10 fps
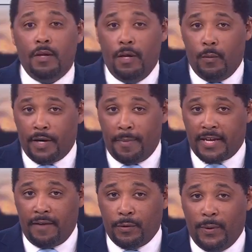Welcome
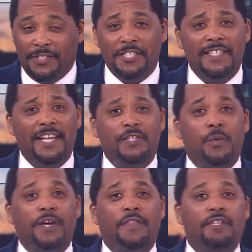back, everyone. Just
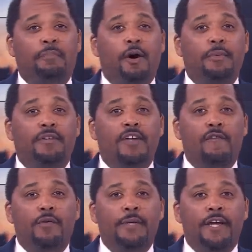last week, the Department of
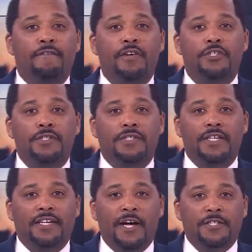Government
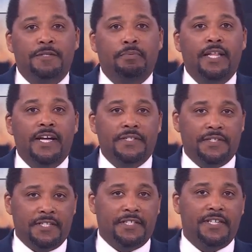Efficiency announced
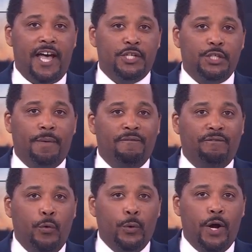plans to slash some
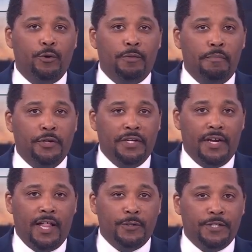$400
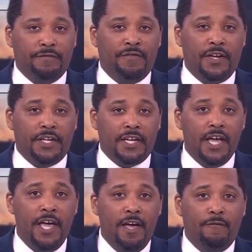million in
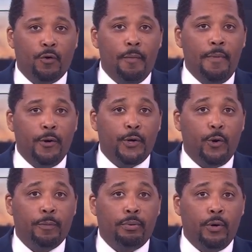funding for
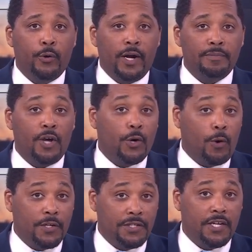AmeriCorps programs
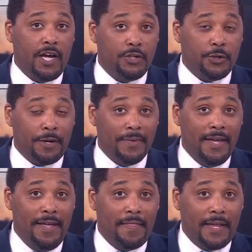across the country.
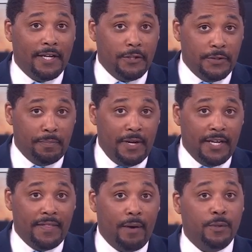That includes
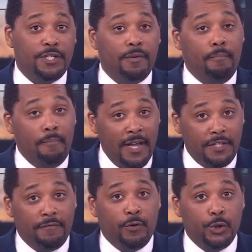money that was
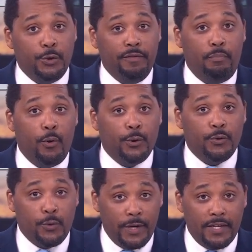meant for
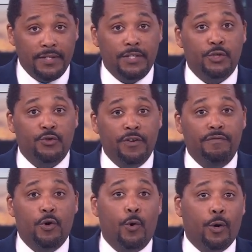Shreveport Green's
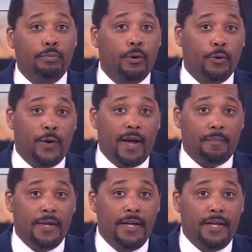Shreveport
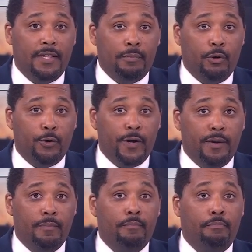program. The
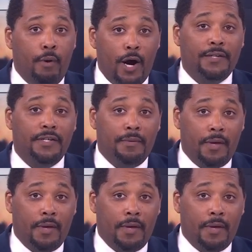program bought